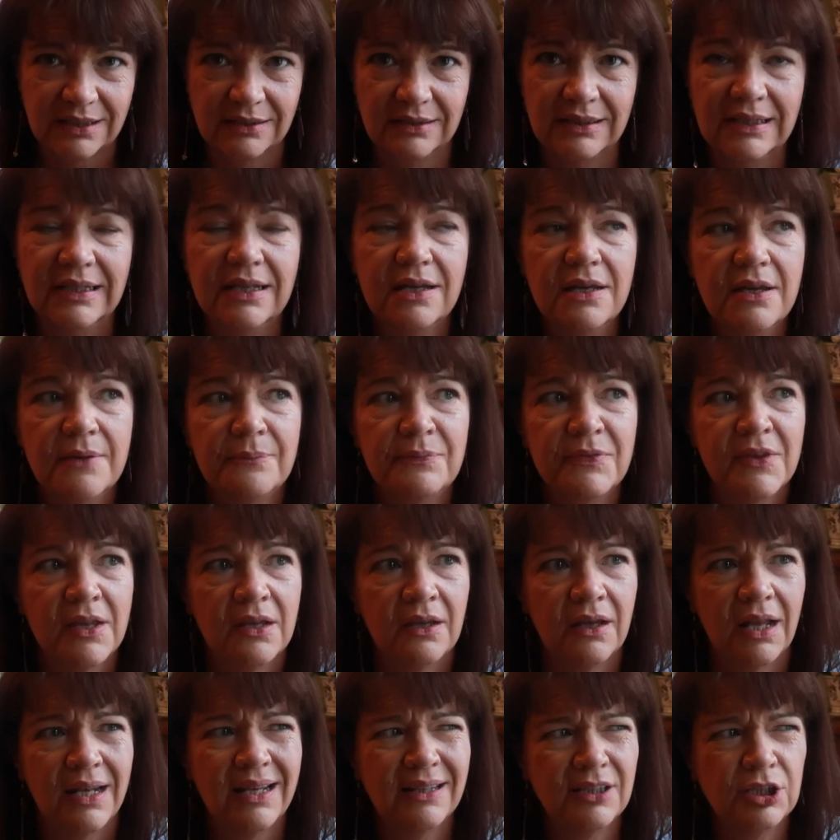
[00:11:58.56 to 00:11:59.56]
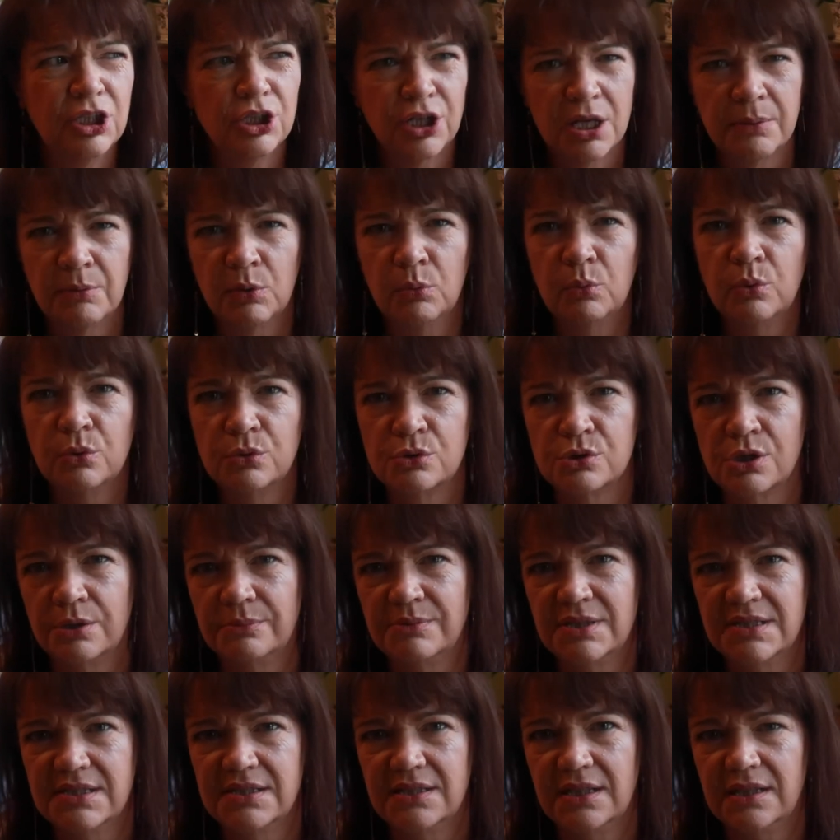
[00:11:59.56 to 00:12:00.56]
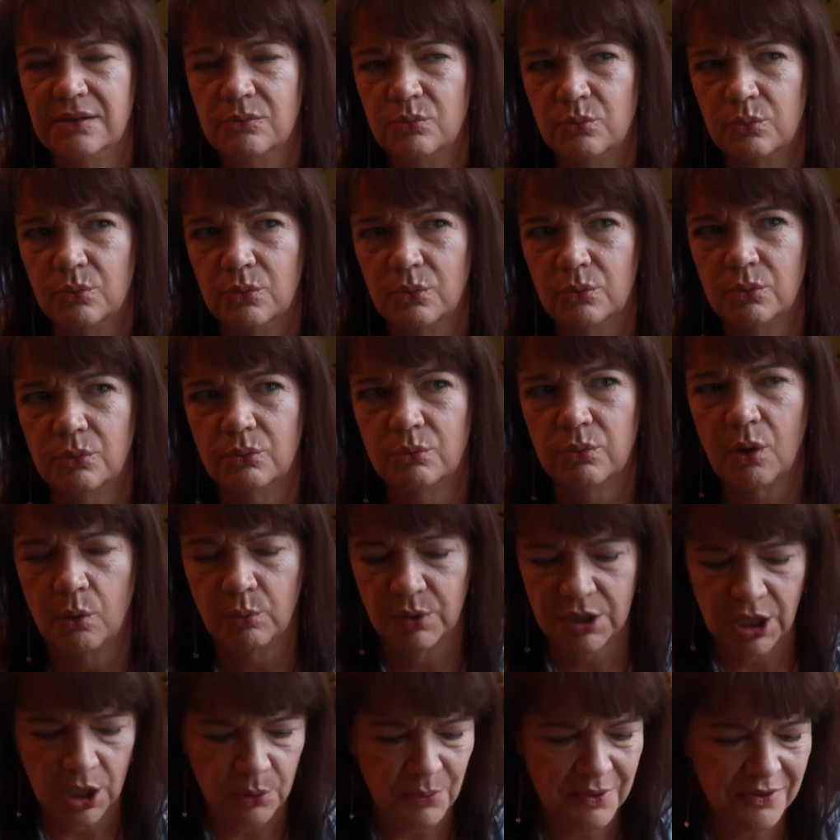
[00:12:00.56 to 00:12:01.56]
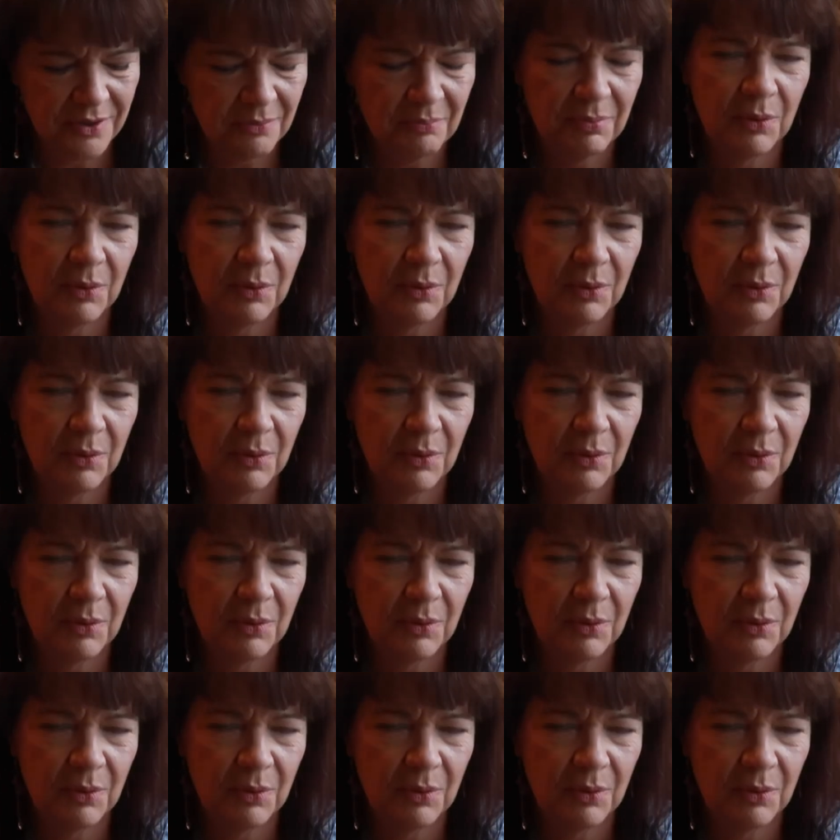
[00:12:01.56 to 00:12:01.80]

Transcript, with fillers: and a little look in my wardrobe to see what would go with them.